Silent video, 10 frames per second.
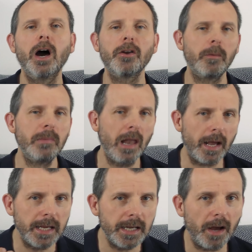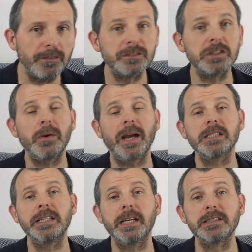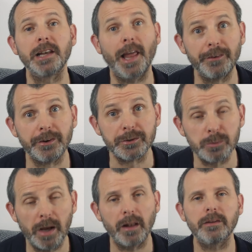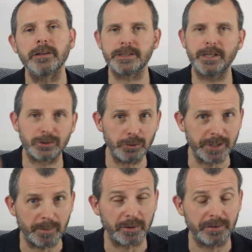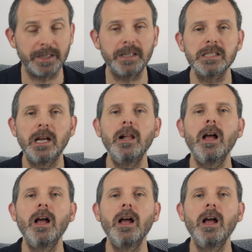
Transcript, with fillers: and I'm lucky enough to actually get to London as well, because they're two separate things,